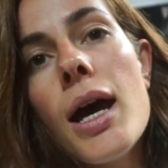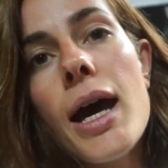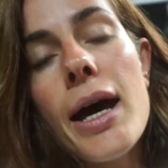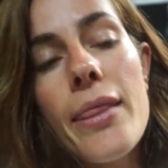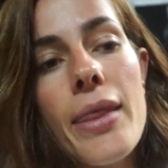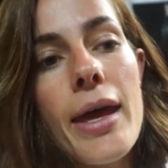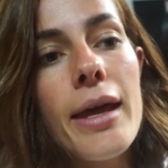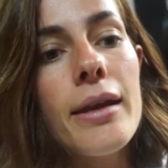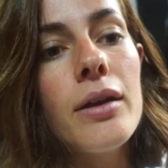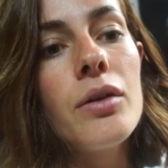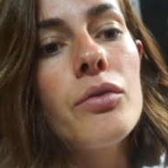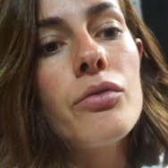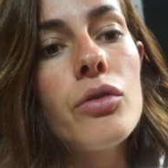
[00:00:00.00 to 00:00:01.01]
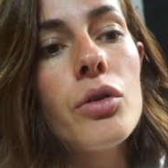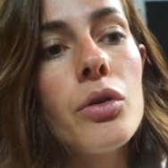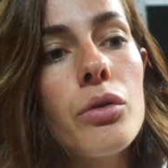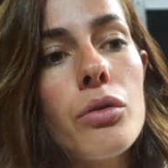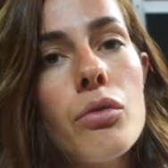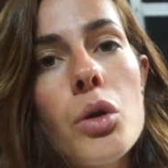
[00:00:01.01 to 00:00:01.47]
and then through,
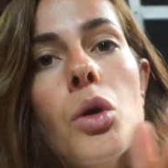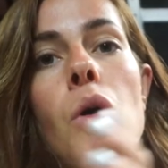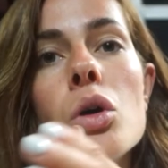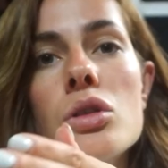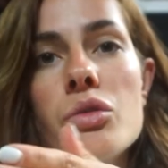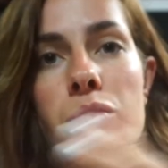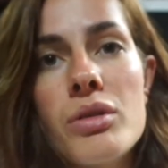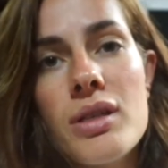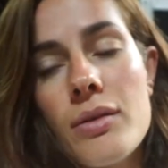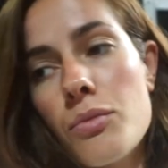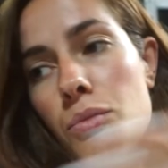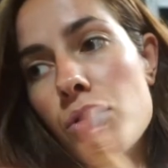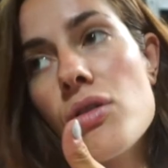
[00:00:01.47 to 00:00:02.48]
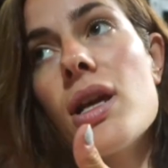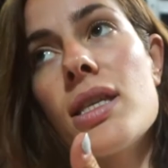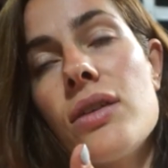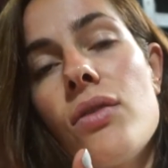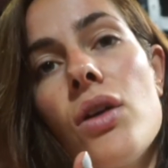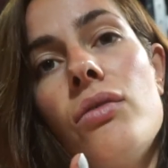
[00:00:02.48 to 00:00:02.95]
through a course of
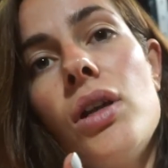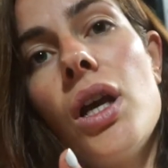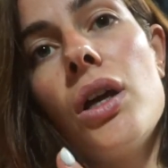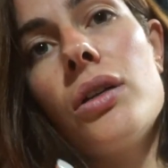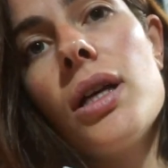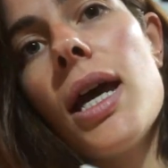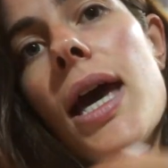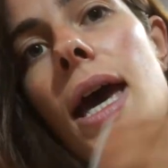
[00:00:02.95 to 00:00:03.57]
progressive overload,